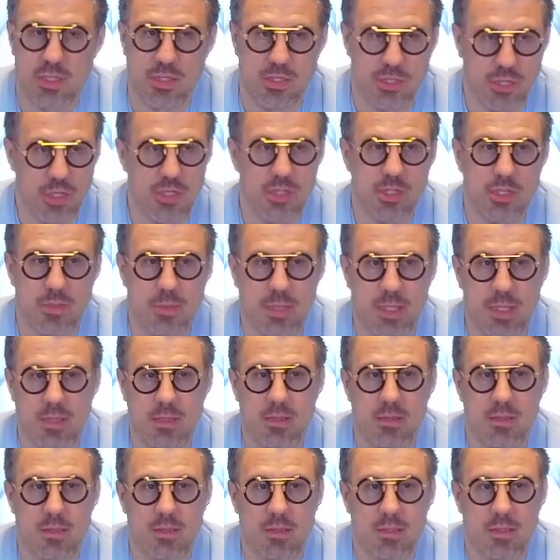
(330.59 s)
The church should
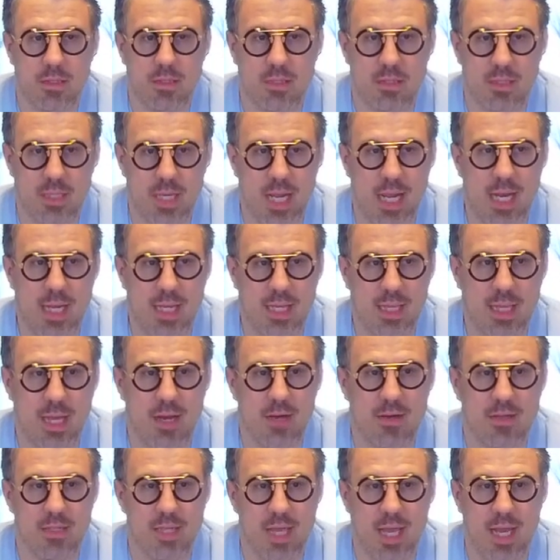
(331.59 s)
be standing
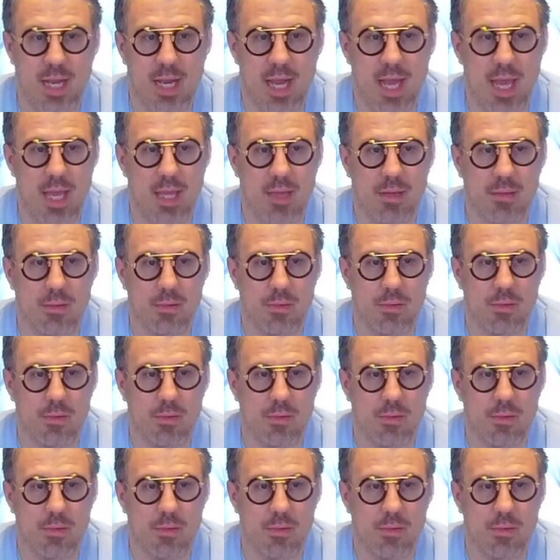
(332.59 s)
there saying, "Hey,